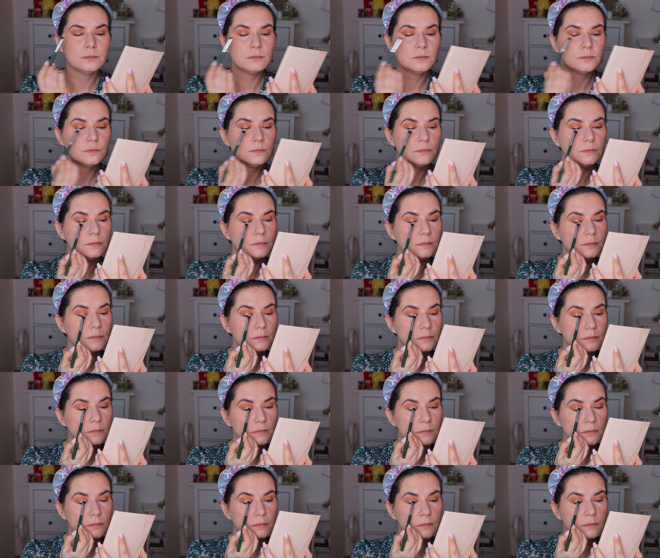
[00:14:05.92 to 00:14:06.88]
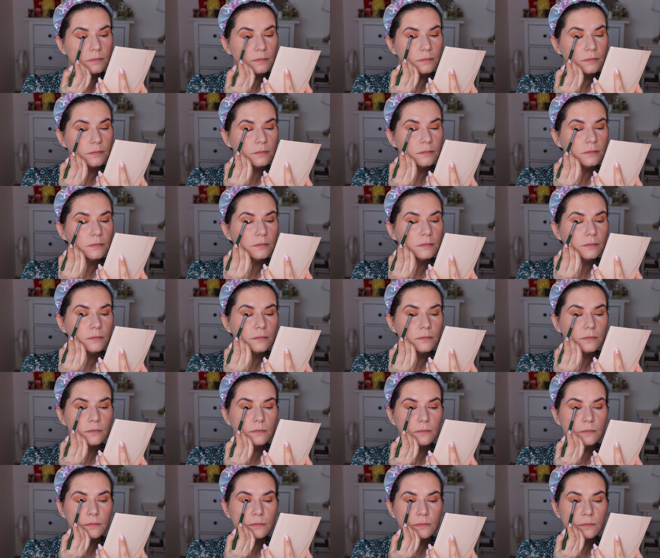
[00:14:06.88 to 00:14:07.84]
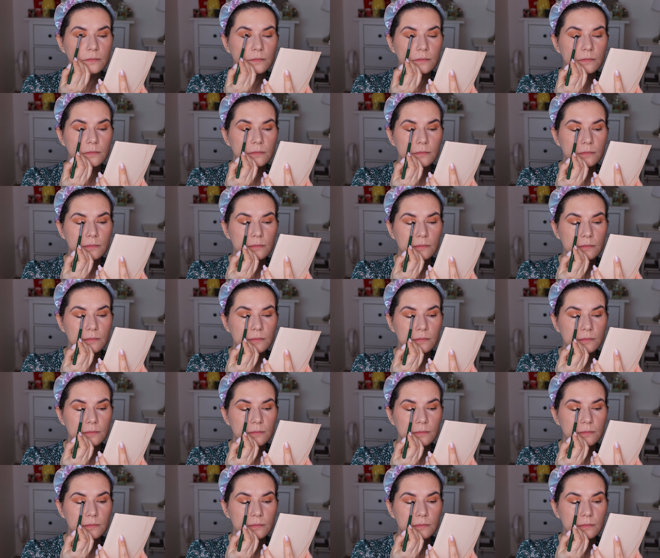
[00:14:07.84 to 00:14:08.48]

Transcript: Nobody speaks.